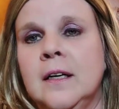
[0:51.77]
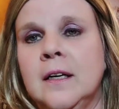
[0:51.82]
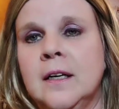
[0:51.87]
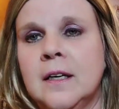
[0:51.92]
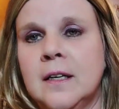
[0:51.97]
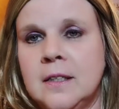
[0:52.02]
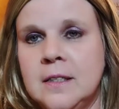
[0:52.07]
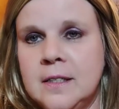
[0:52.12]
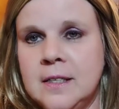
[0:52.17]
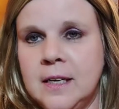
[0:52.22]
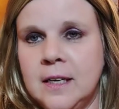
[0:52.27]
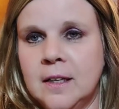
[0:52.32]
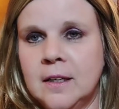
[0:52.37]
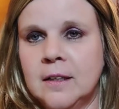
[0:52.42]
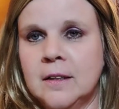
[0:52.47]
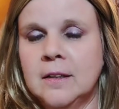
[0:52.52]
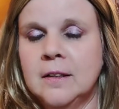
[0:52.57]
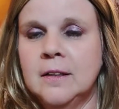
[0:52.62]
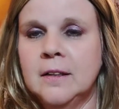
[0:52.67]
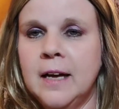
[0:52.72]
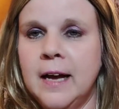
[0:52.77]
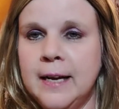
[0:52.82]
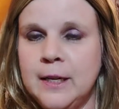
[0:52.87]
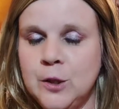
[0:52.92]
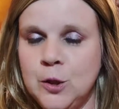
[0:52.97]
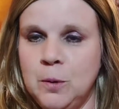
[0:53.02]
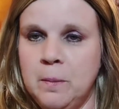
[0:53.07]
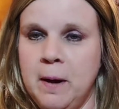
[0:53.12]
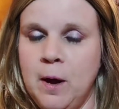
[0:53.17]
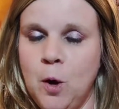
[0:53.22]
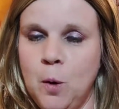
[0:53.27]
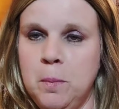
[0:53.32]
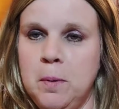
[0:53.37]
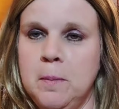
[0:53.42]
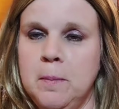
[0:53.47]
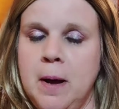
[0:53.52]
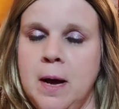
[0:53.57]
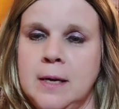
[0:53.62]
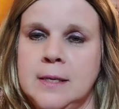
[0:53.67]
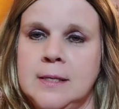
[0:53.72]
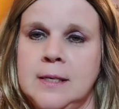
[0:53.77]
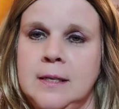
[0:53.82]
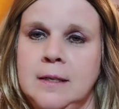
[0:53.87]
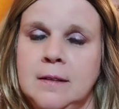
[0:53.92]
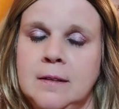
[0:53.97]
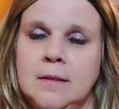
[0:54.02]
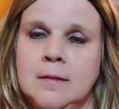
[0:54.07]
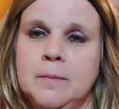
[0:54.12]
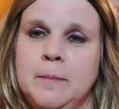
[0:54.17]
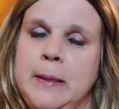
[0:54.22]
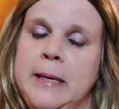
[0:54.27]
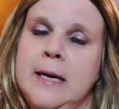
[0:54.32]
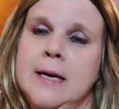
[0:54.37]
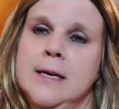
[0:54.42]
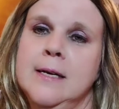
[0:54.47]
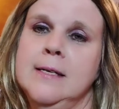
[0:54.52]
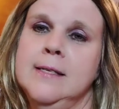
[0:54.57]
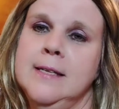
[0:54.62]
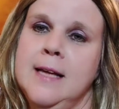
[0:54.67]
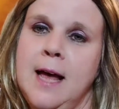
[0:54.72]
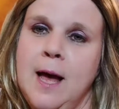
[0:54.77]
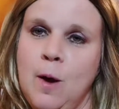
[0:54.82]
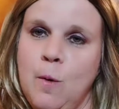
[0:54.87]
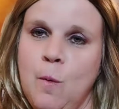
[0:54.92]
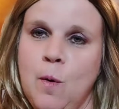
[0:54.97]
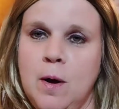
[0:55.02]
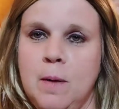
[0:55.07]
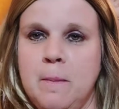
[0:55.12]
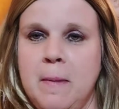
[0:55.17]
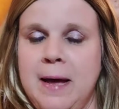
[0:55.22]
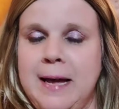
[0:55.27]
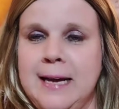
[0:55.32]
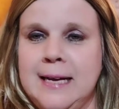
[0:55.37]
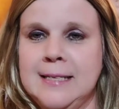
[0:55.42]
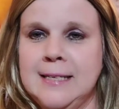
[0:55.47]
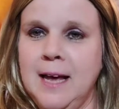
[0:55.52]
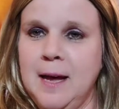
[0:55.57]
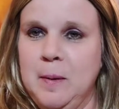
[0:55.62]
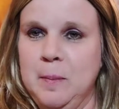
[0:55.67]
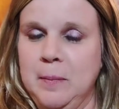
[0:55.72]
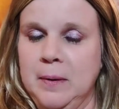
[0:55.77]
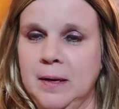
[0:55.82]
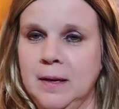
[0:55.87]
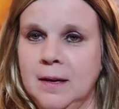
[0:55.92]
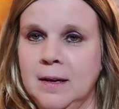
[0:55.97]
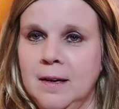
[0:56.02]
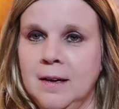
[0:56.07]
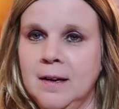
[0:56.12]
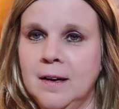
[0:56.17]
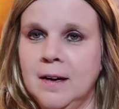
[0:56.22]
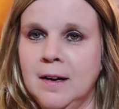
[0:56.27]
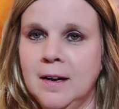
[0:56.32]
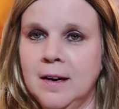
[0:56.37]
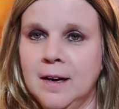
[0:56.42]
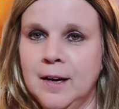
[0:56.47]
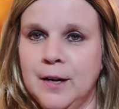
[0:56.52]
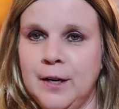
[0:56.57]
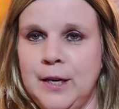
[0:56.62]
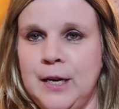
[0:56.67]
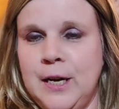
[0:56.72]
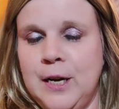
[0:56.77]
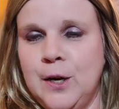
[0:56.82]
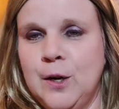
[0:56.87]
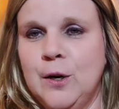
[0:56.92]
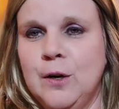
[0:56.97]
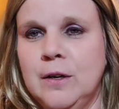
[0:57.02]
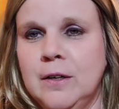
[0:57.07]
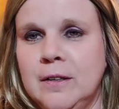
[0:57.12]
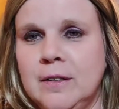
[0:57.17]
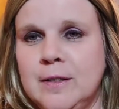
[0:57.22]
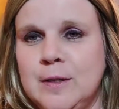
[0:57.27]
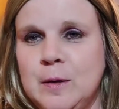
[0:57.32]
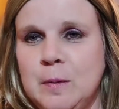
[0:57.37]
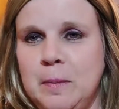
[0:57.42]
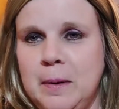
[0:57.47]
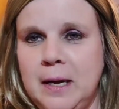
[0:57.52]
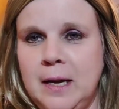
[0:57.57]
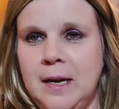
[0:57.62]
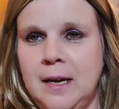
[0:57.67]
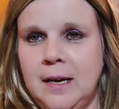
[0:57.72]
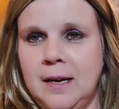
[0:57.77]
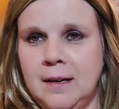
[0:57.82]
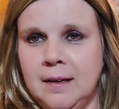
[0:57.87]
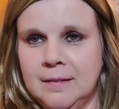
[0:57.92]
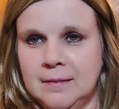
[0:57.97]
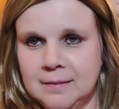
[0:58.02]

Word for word: until I do my open boxing because I want my excitement on here to be